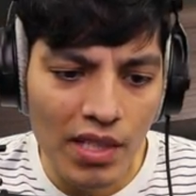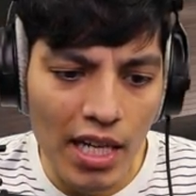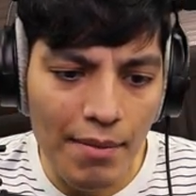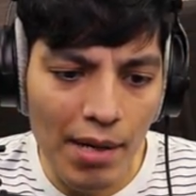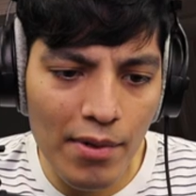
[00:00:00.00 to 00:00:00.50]

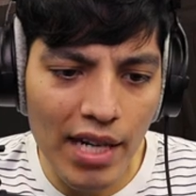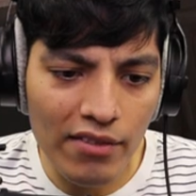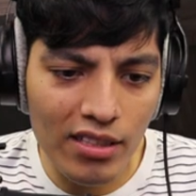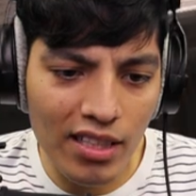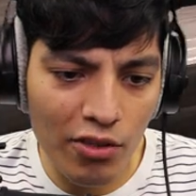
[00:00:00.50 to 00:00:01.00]
Okay, maybe we
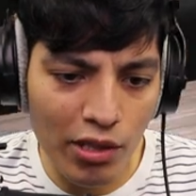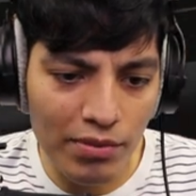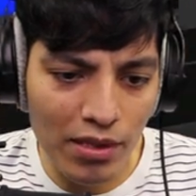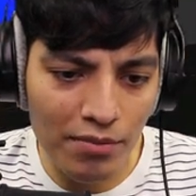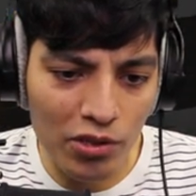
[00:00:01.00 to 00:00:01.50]
have to
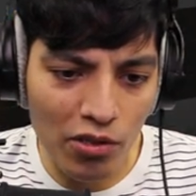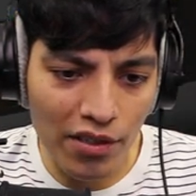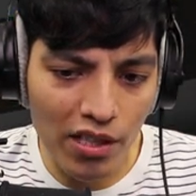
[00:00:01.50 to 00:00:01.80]
decrypt some sort